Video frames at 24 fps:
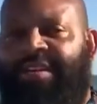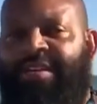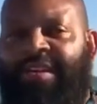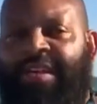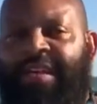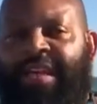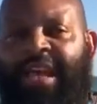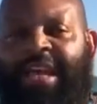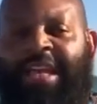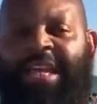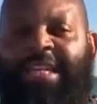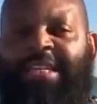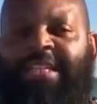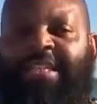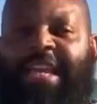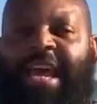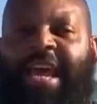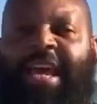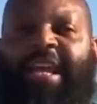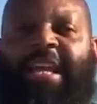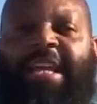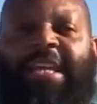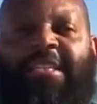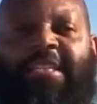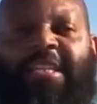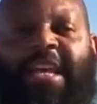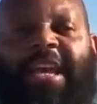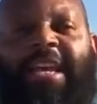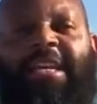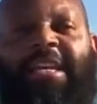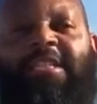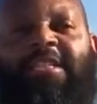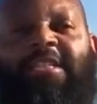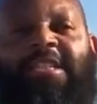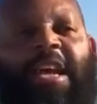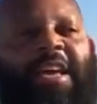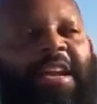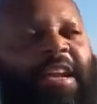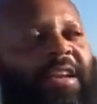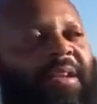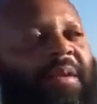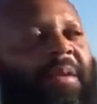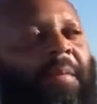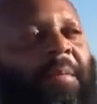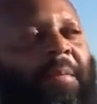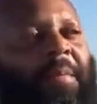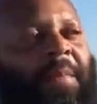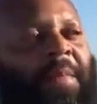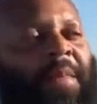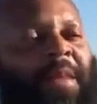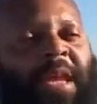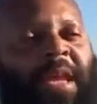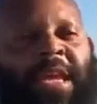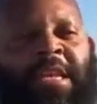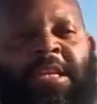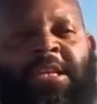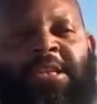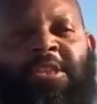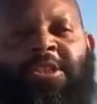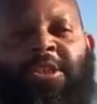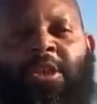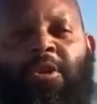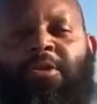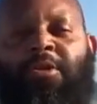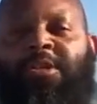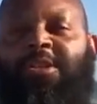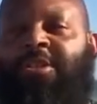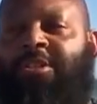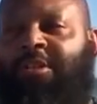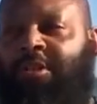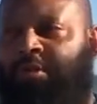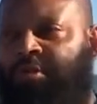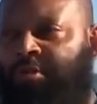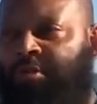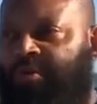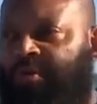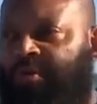and he said it, he said he studied in the Jewish school,